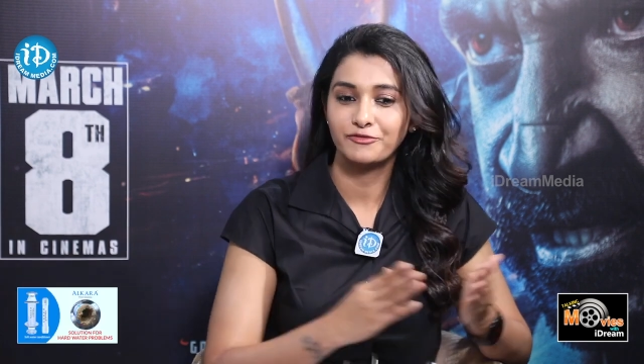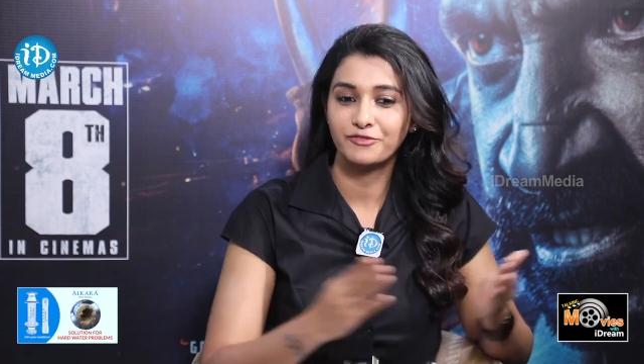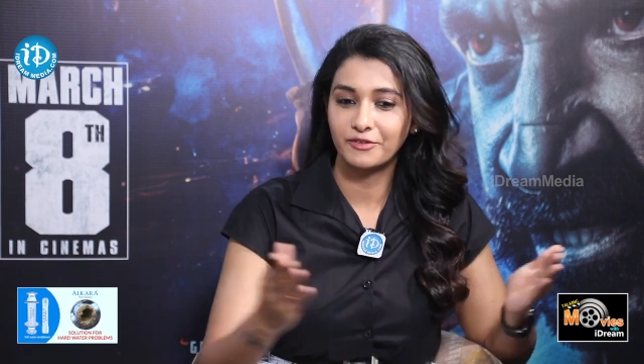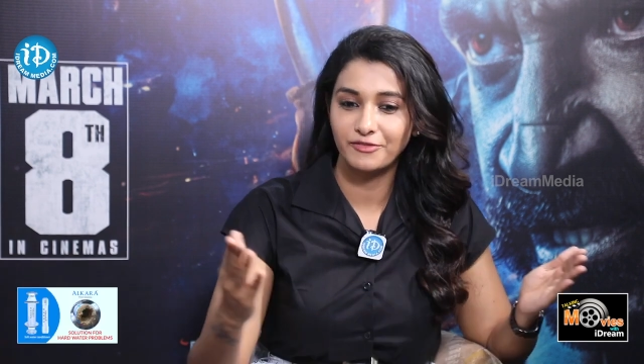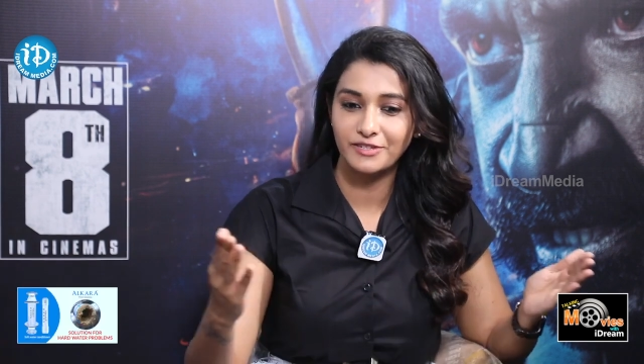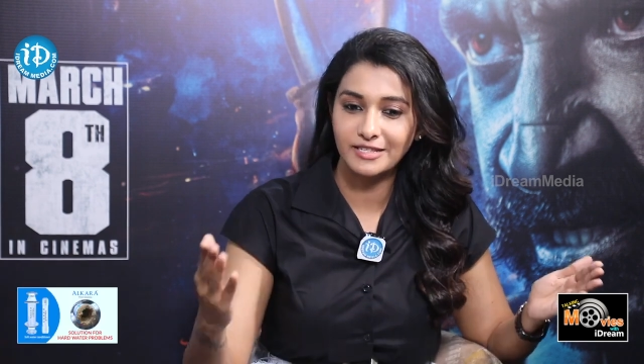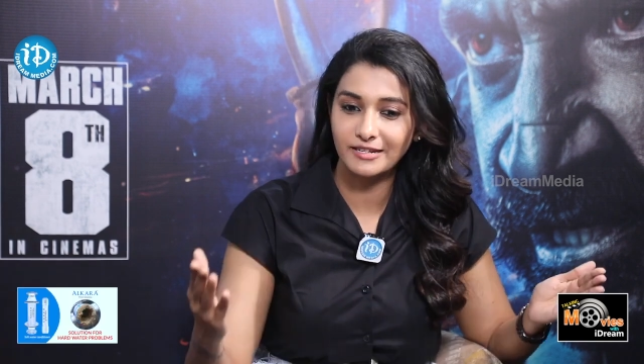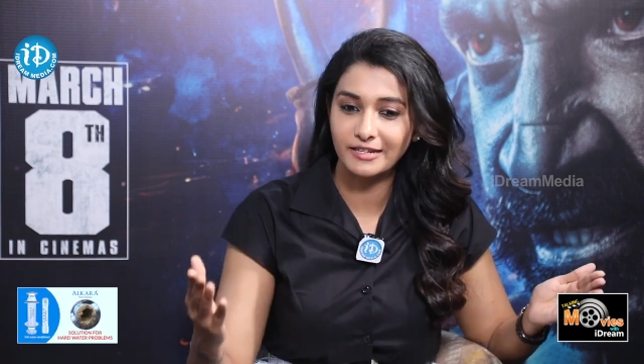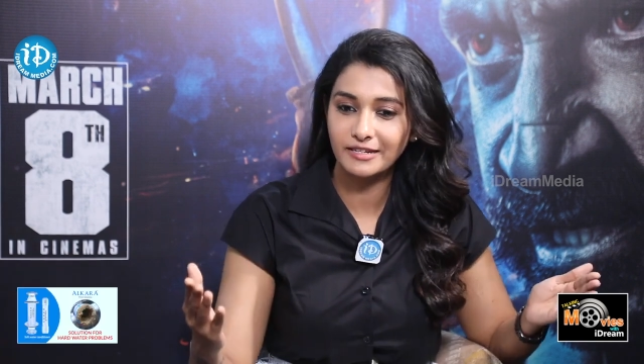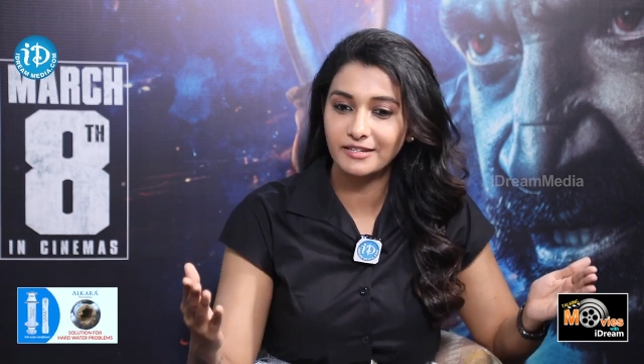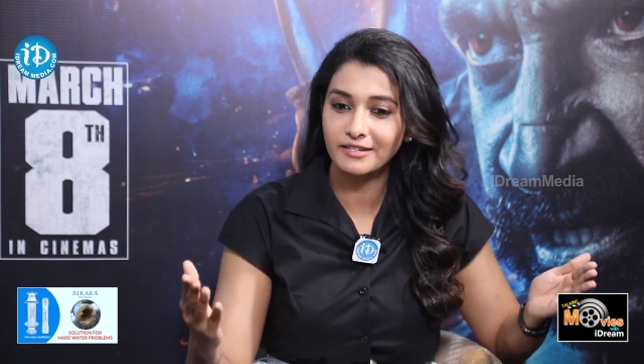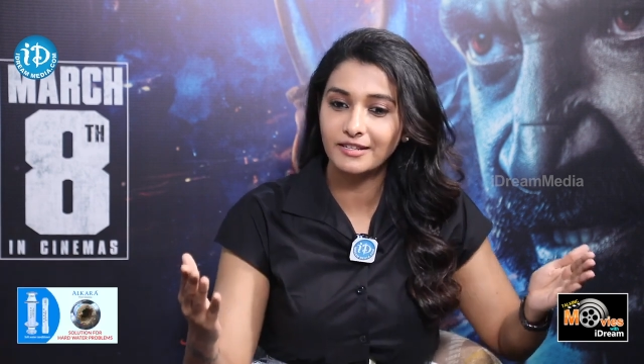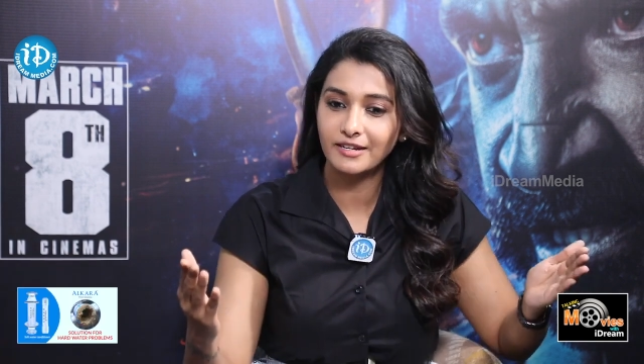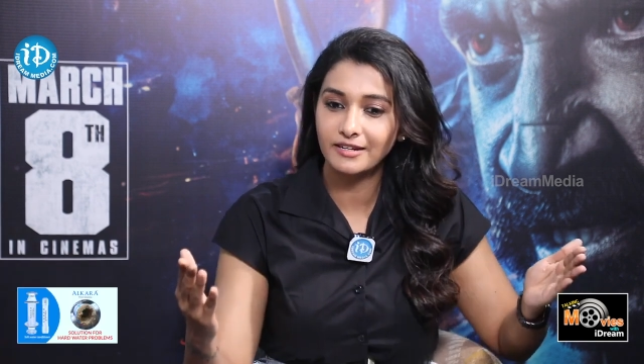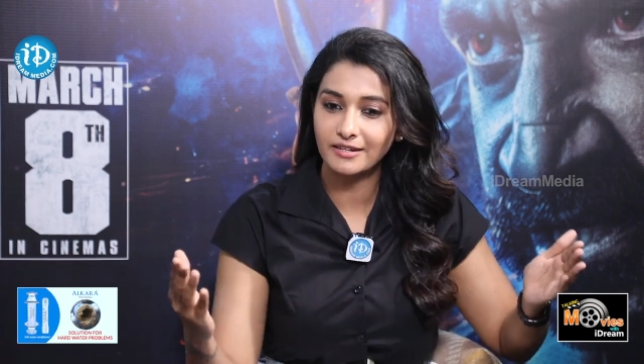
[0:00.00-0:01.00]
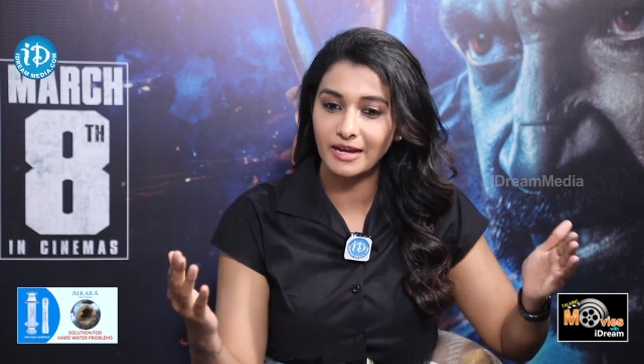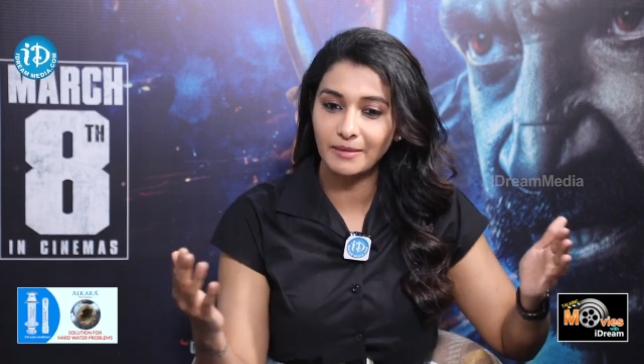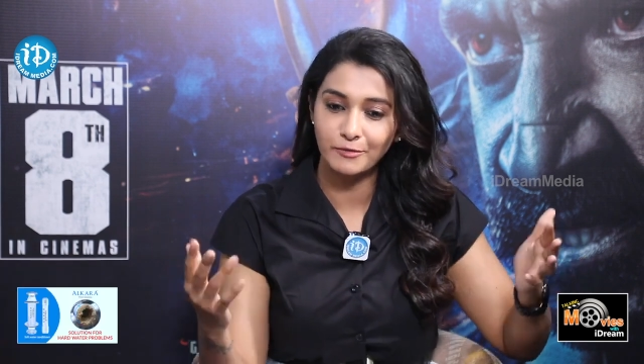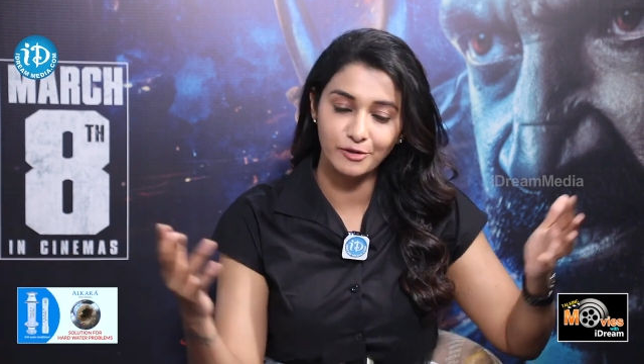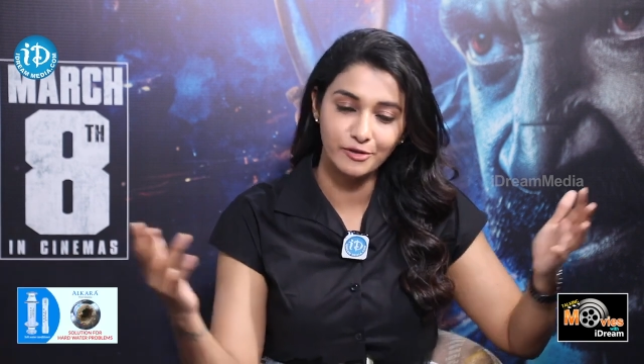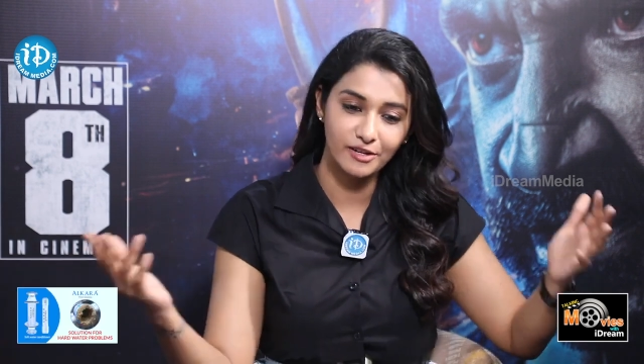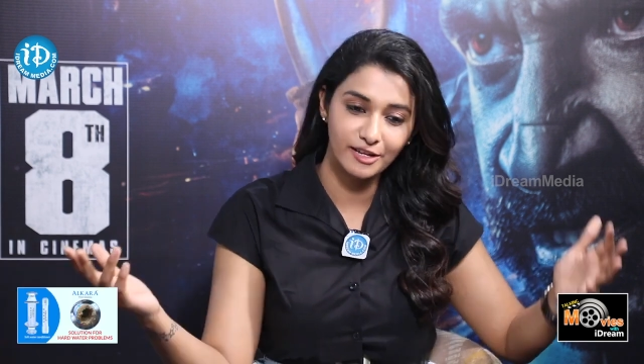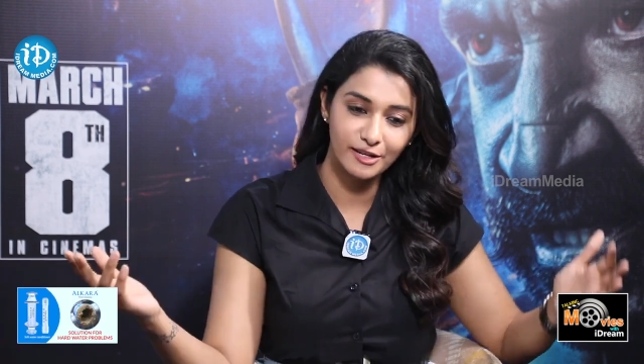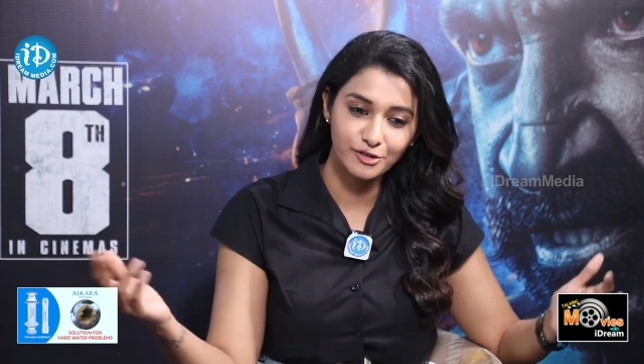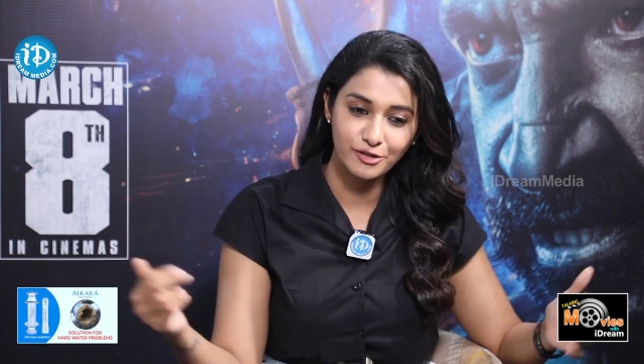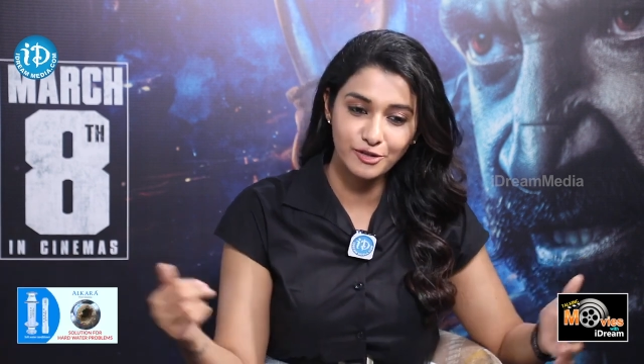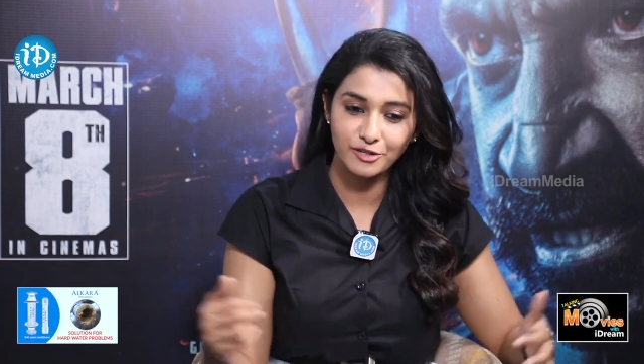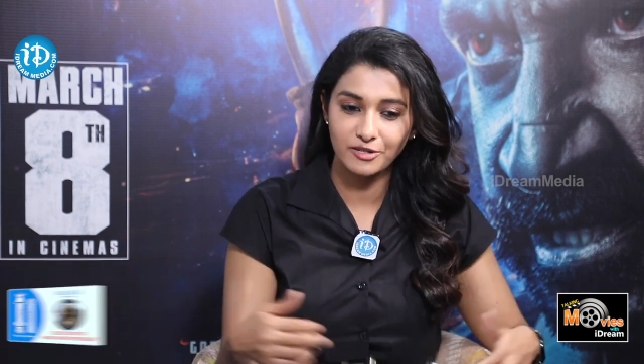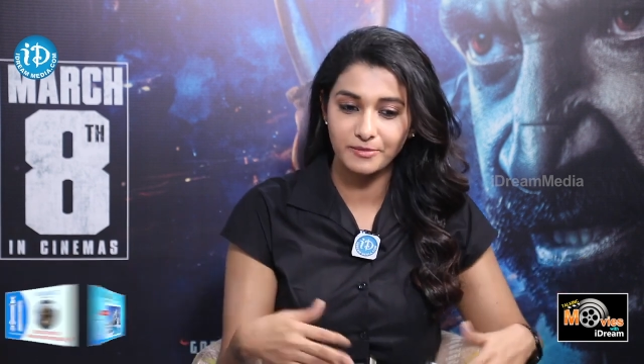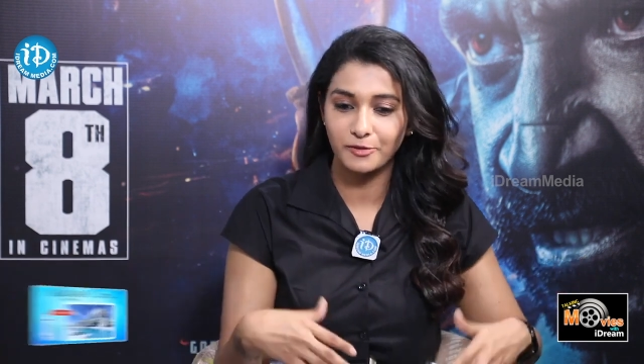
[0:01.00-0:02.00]
it's written that I'm in a
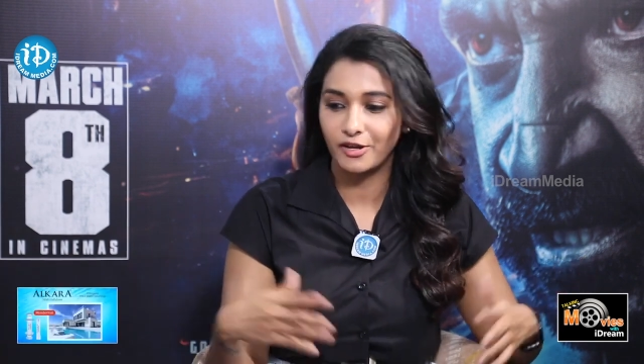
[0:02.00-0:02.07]
relationship